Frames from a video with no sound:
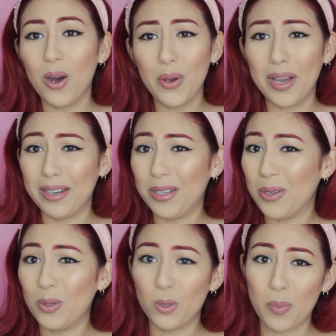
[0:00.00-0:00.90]
I'll go ahead
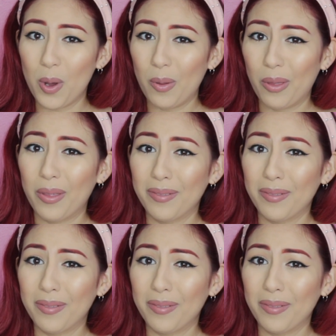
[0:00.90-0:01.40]
and use both.